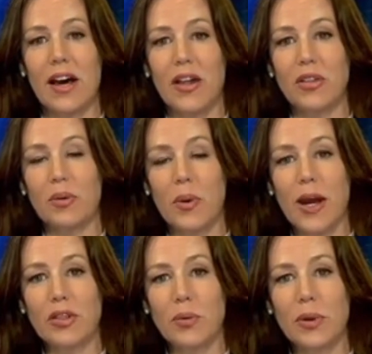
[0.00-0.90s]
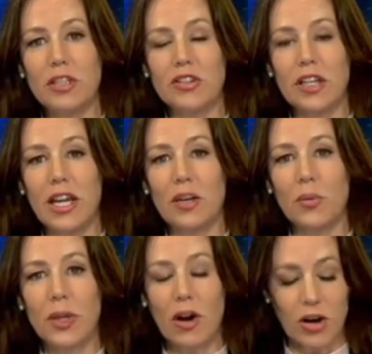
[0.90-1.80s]
throughout the region. And
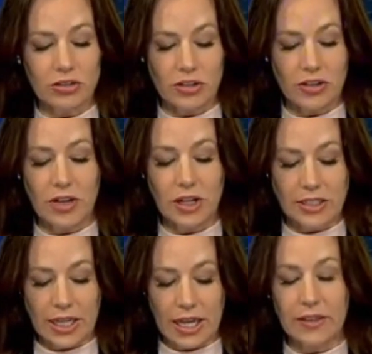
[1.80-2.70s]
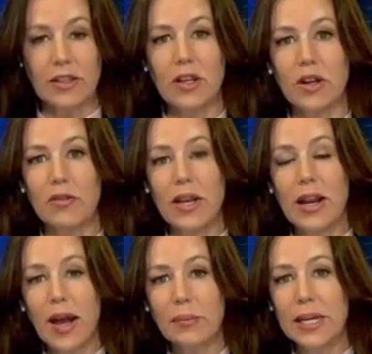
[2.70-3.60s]
we are just hearing, Diane, that there have
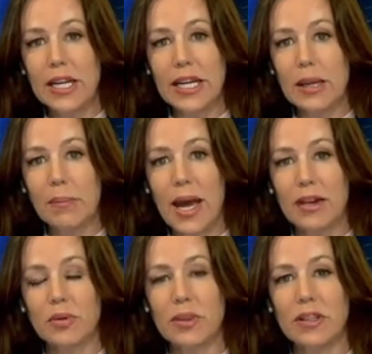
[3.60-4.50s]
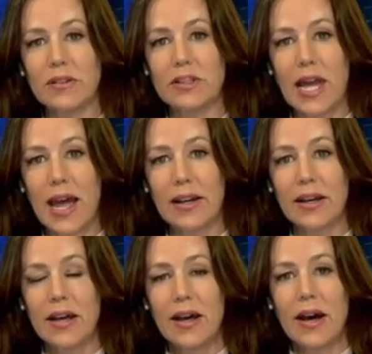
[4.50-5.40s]
not been any impacts with this
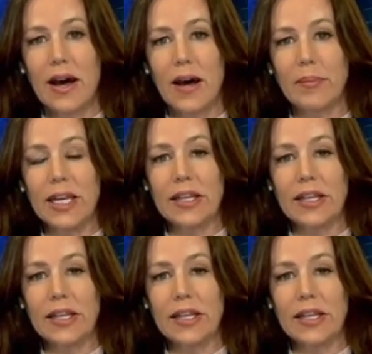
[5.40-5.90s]
attack in